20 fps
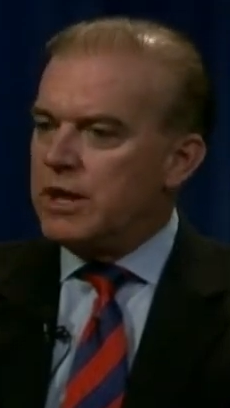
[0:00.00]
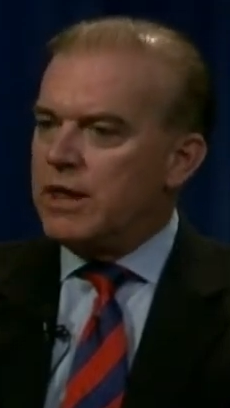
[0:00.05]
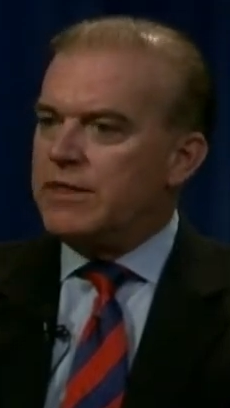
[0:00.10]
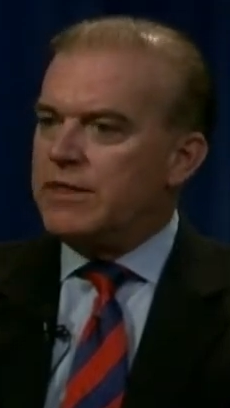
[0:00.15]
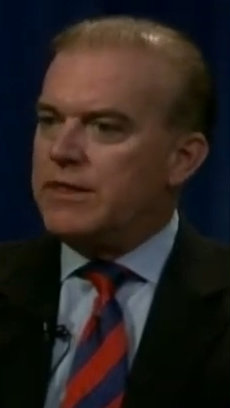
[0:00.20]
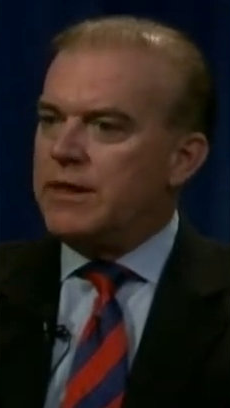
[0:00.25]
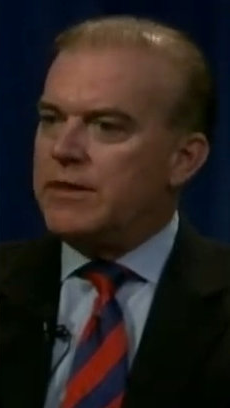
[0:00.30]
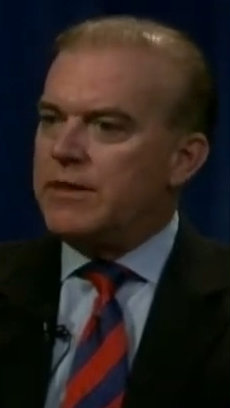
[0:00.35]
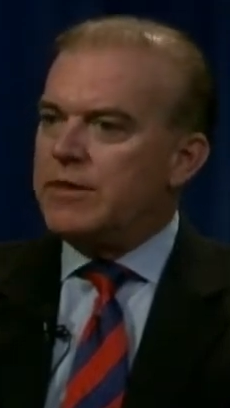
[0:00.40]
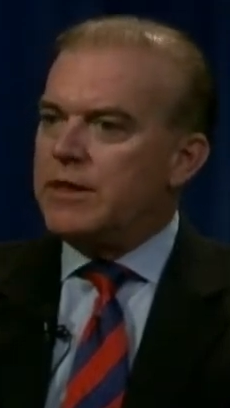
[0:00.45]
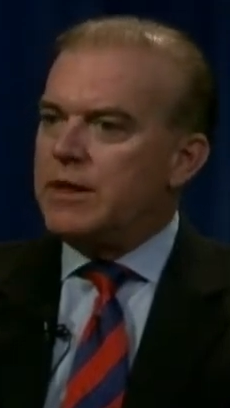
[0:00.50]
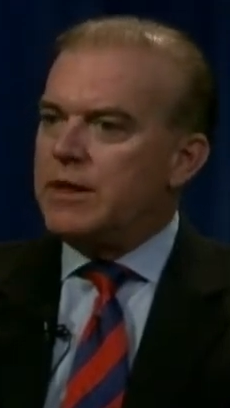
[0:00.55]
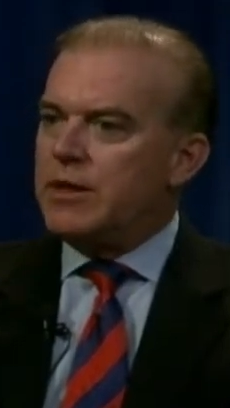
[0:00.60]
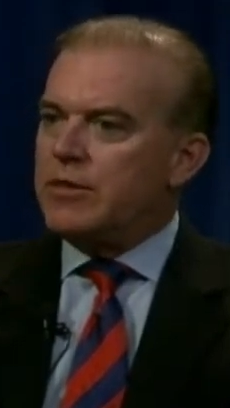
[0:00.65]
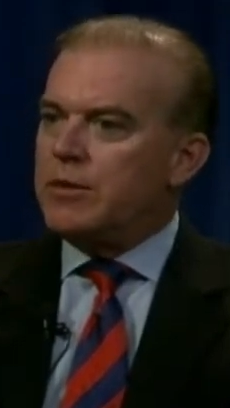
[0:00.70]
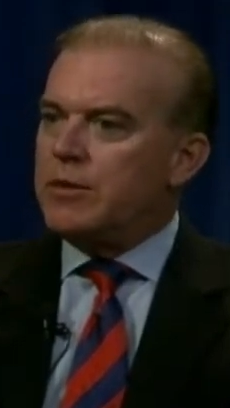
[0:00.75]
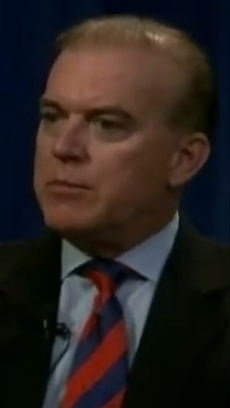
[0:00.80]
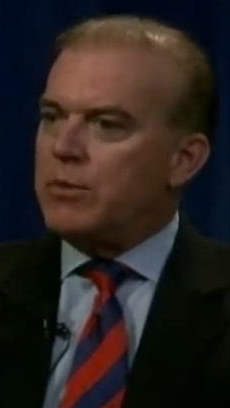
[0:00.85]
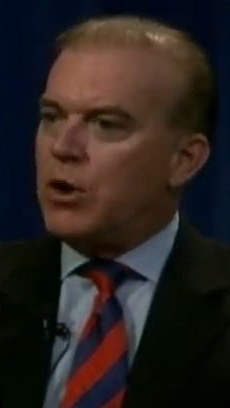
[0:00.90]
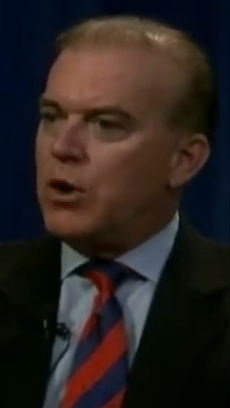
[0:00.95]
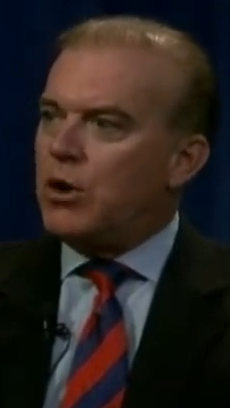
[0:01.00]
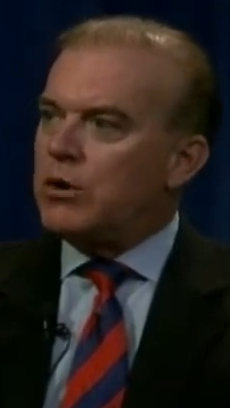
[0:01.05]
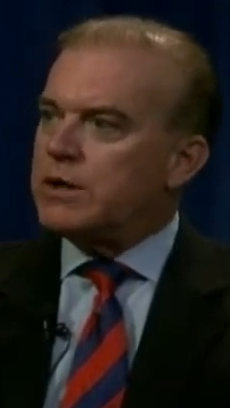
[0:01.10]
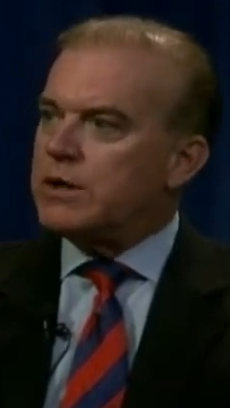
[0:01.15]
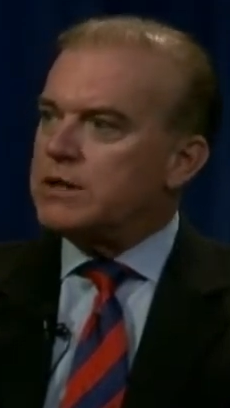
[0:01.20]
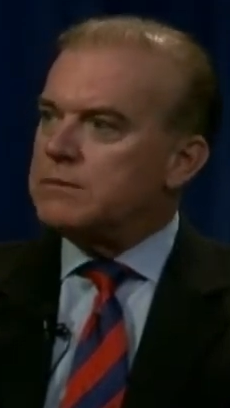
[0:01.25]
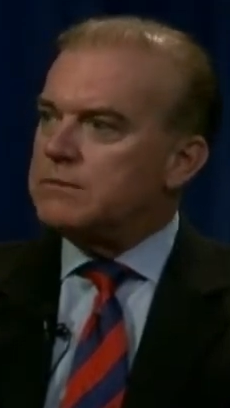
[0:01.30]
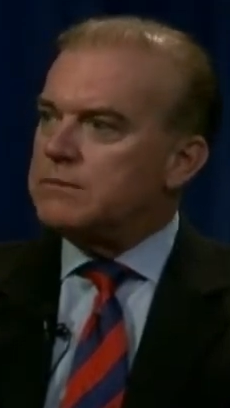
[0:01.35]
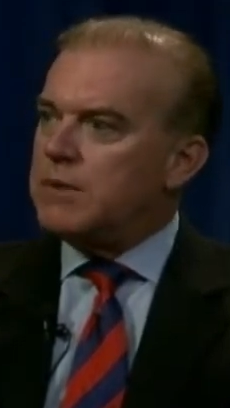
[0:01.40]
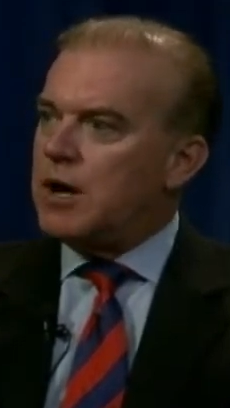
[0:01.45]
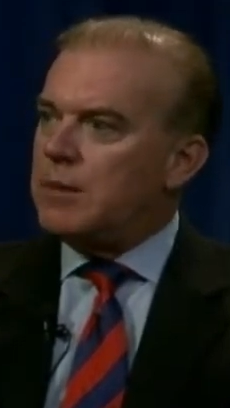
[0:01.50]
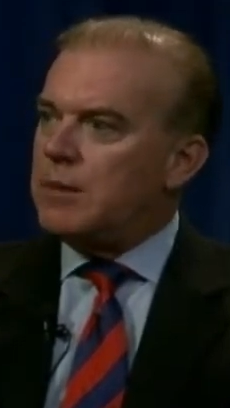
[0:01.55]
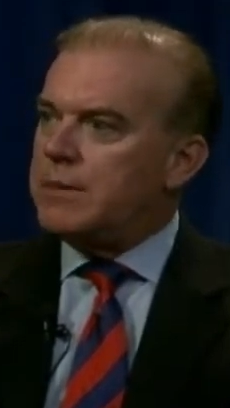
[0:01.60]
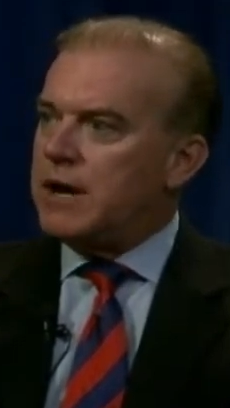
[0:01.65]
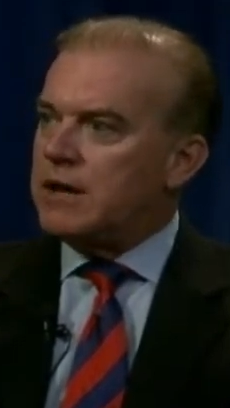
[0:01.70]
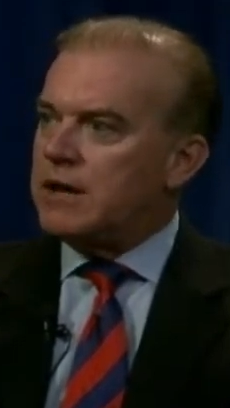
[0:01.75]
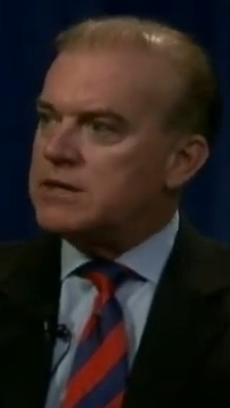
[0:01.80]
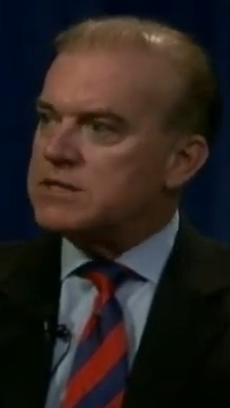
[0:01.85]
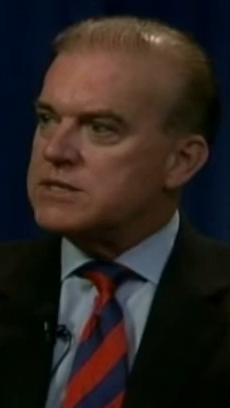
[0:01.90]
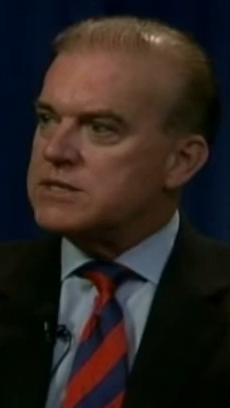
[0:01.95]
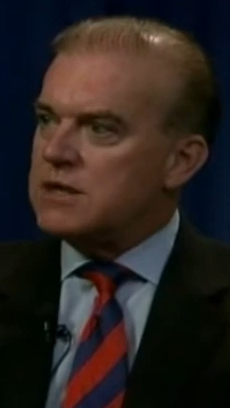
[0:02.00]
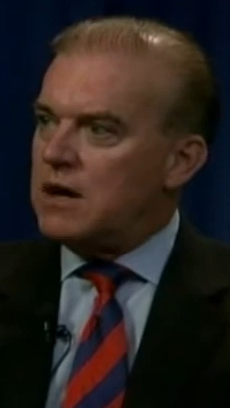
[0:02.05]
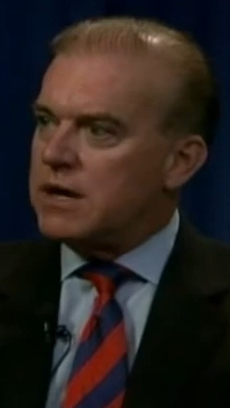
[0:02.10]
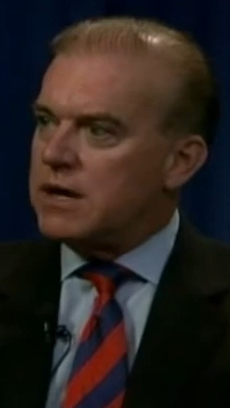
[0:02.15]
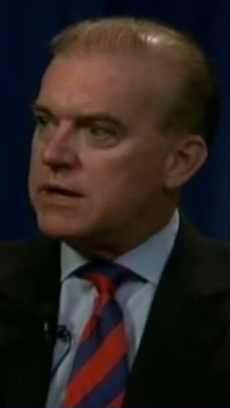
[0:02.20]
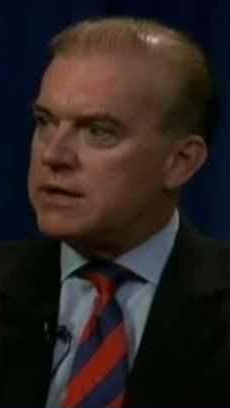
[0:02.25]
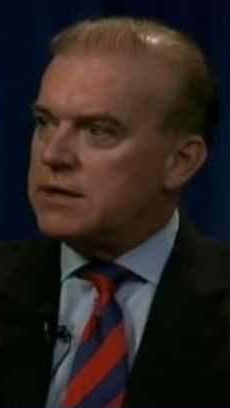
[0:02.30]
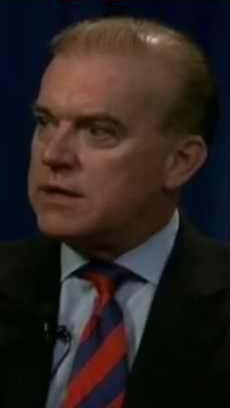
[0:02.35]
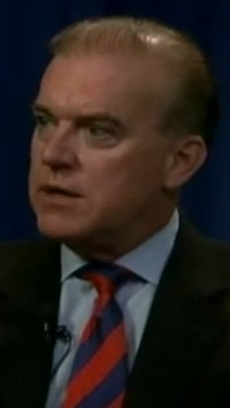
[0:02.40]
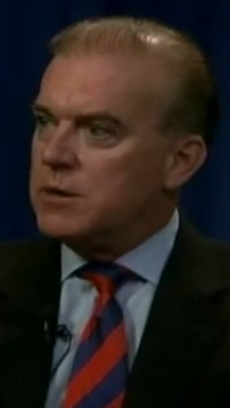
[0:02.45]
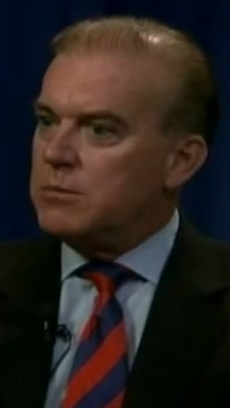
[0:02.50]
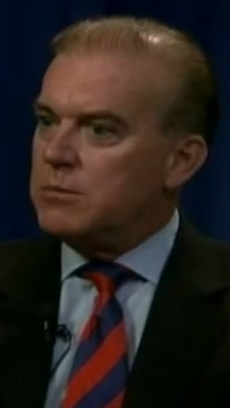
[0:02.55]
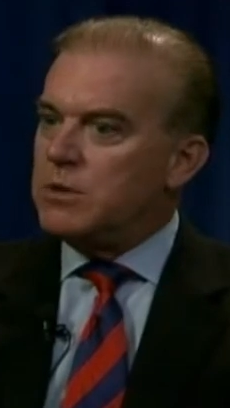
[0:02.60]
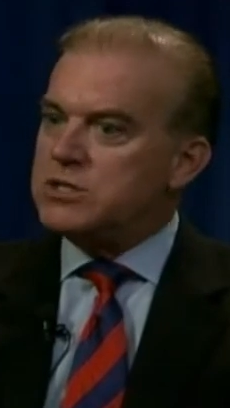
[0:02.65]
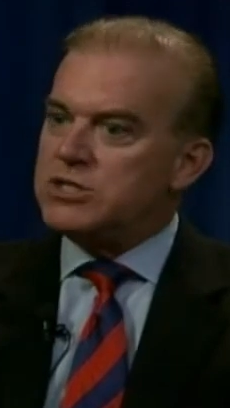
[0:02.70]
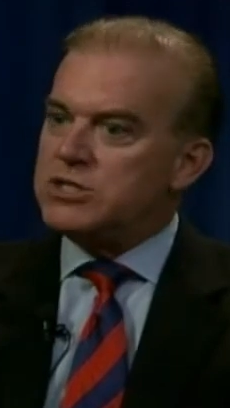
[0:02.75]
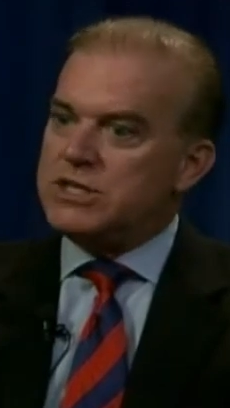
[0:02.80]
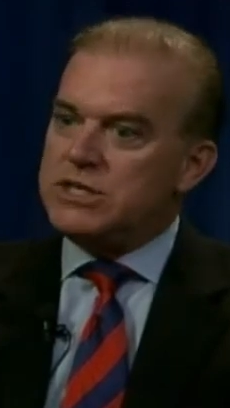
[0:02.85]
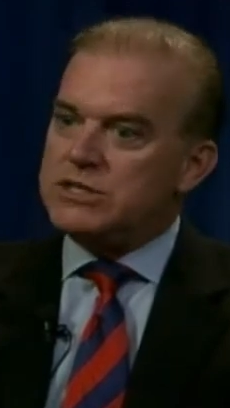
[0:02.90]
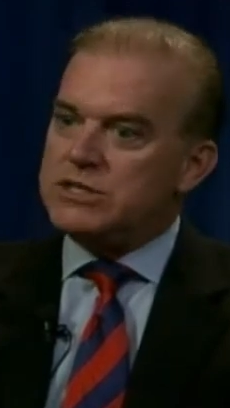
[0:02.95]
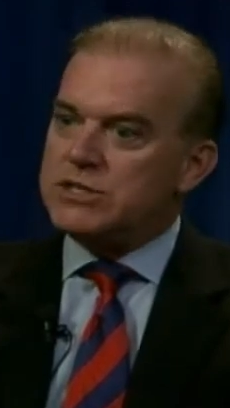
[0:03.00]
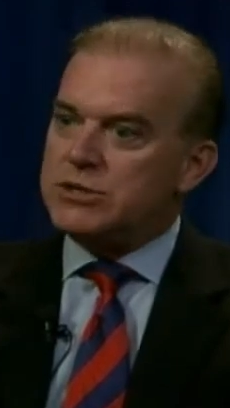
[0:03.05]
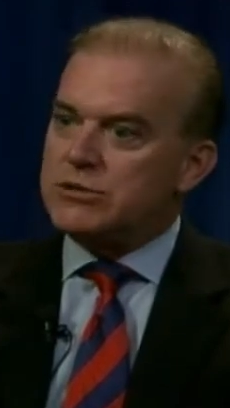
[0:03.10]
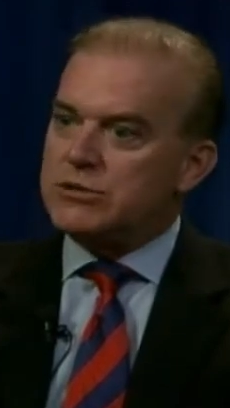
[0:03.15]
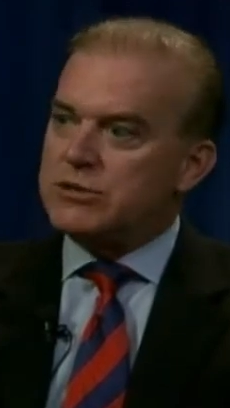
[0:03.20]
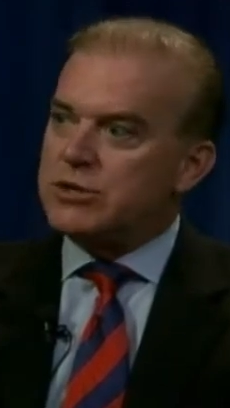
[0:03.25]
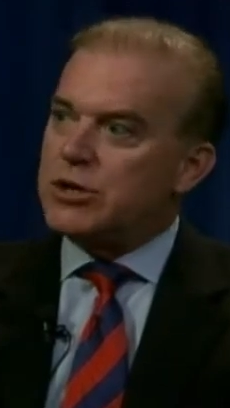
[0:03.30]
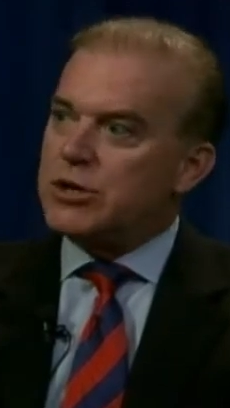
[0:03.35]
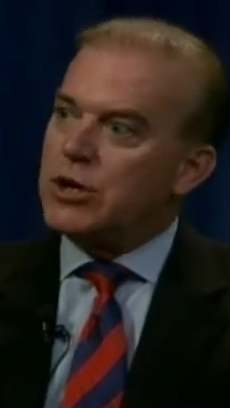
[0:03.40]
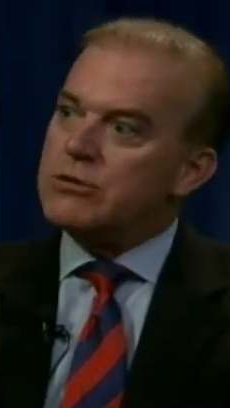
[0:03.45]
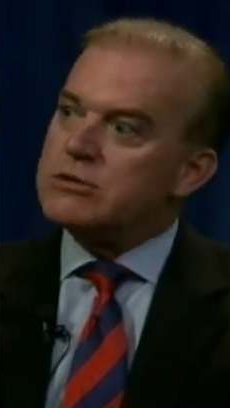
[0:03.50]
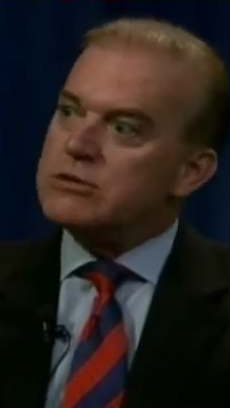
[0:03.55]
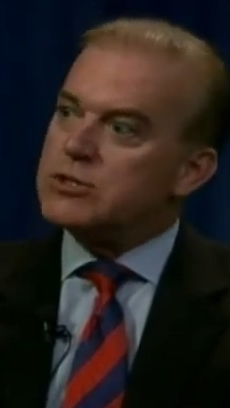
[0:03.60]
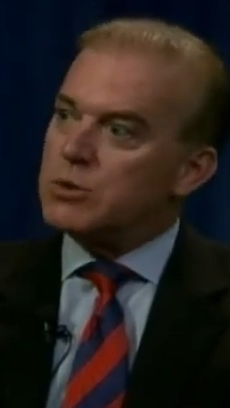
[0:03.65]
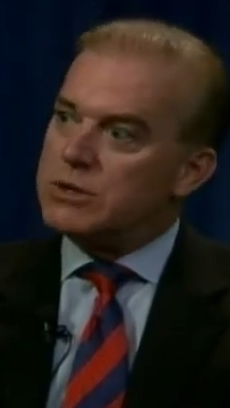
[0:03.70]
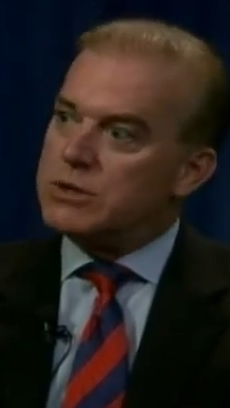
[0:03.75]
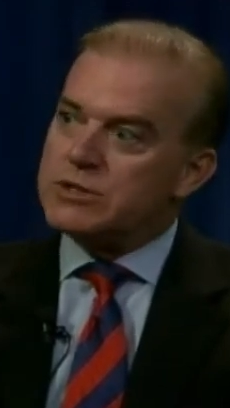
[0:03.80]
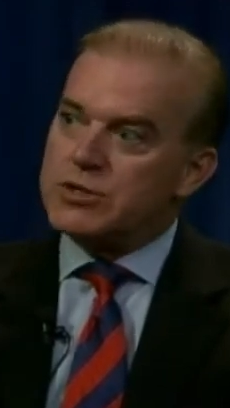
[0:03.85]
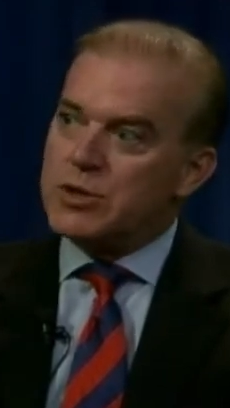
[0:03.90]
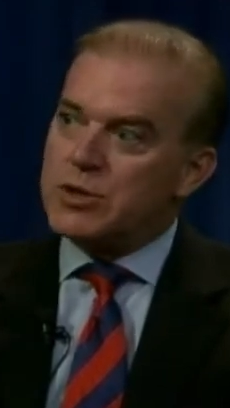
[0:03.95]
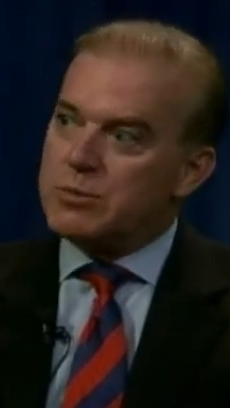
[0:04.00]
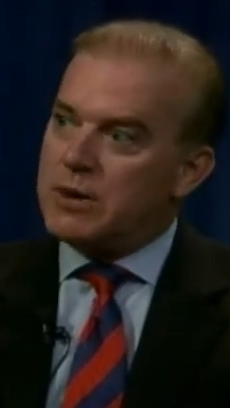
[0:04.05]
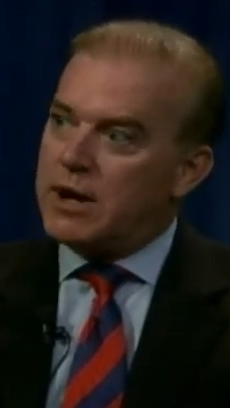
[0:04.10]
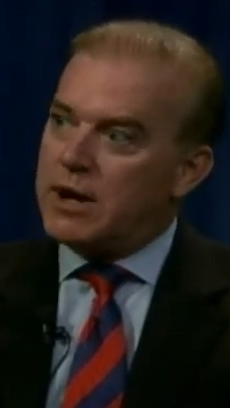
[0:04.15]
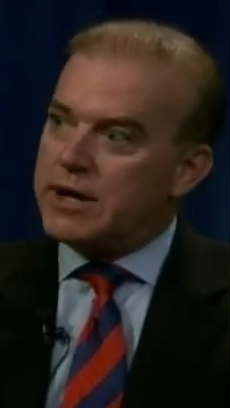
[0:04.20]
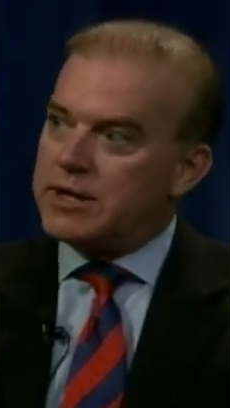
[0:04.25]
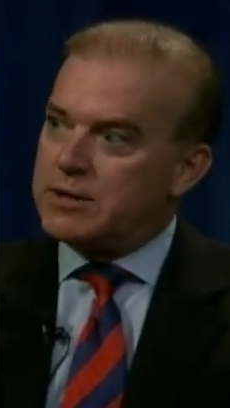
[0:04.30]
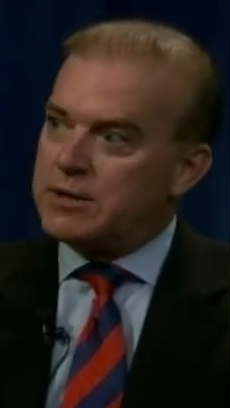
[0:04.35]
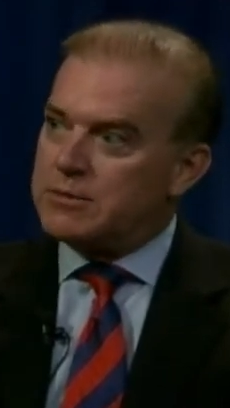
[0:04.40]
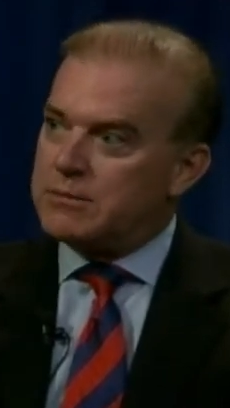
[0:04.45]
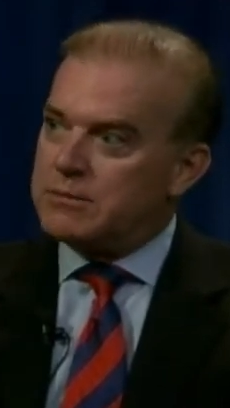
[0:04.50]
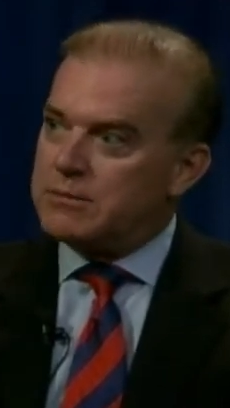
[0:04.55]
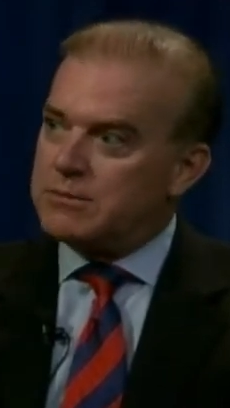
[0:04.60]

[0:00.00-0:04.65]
then the ball can pop out of the socket much easier than other joints in your body.